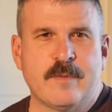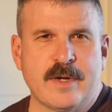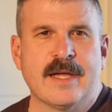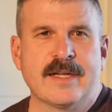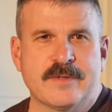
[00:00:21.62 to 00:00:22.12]
we'd
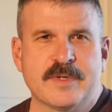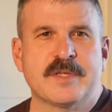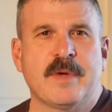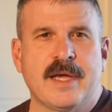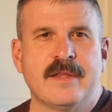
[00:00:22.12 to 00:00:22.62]
like to
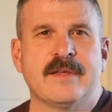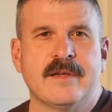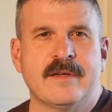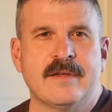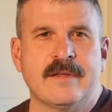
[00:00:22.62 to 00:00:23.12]
expand
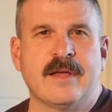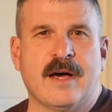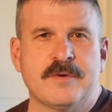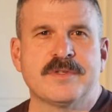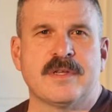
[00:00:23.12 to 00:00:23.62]
the
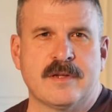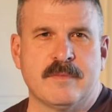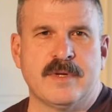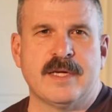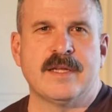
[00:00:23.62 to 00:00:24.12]
house a little bit,